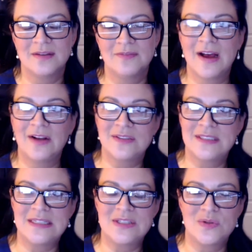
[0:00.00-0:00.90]

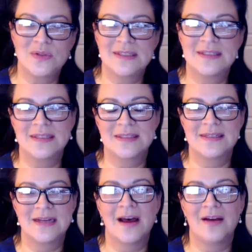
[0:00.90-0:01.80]
faculty, students, and
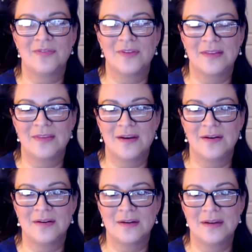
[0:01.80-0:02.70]
staff, and their